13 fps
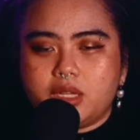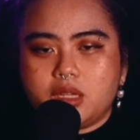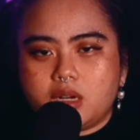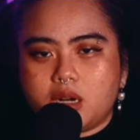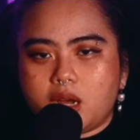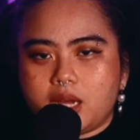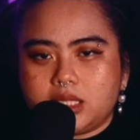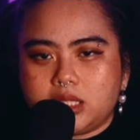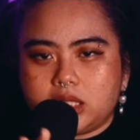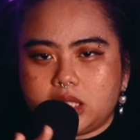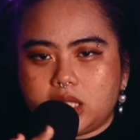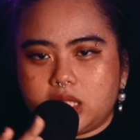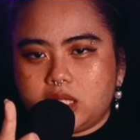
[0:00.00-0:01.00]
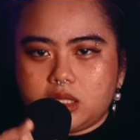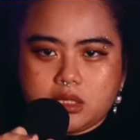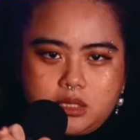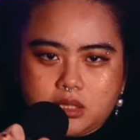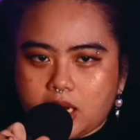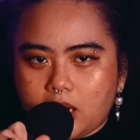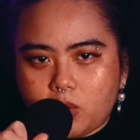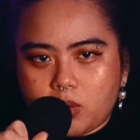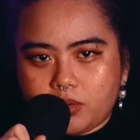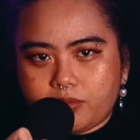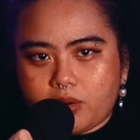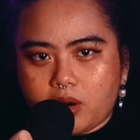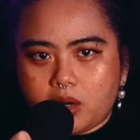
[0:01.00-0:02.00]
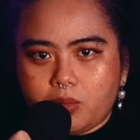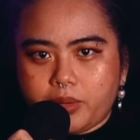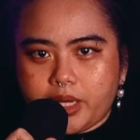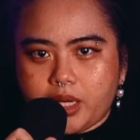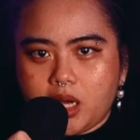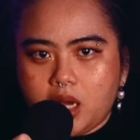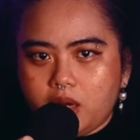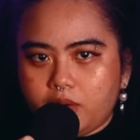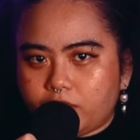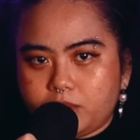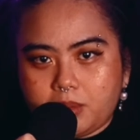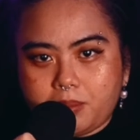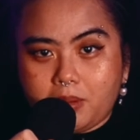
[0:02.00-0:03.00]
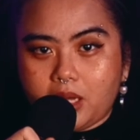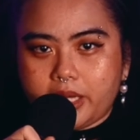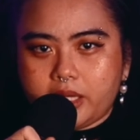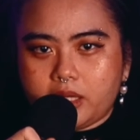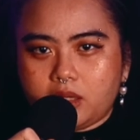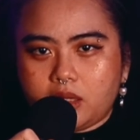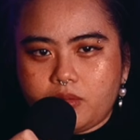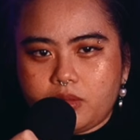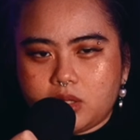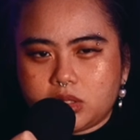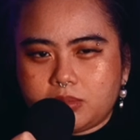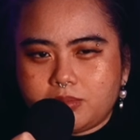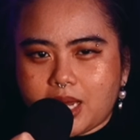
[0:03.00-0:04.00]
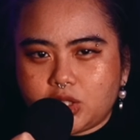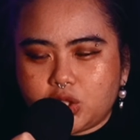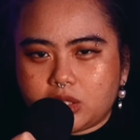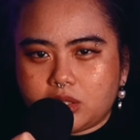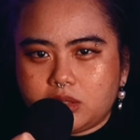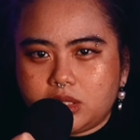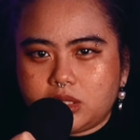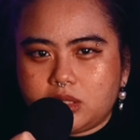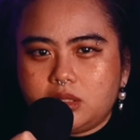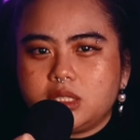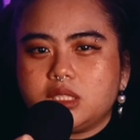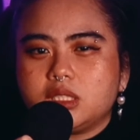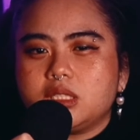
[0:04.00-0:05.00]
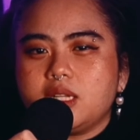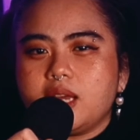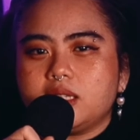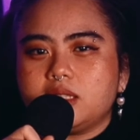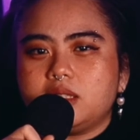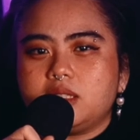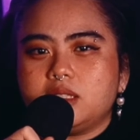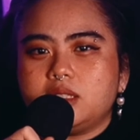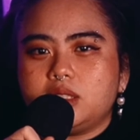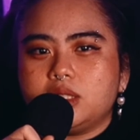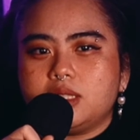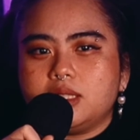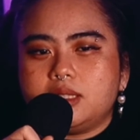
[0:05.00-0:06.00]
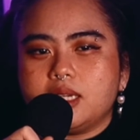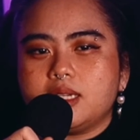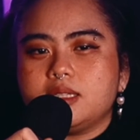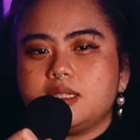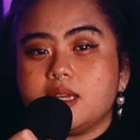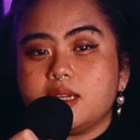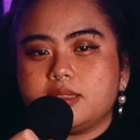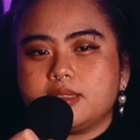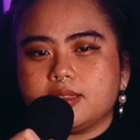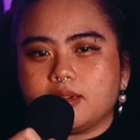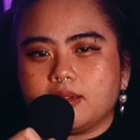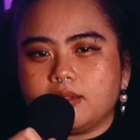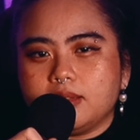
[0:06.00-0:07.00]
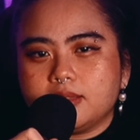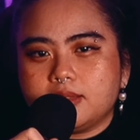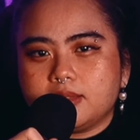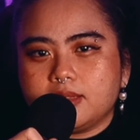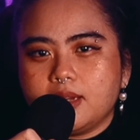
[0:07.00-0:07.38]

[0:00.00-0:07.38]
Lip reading: their isolated tower far away from the plight of those magicalists disconnected to the day-to-day struggles.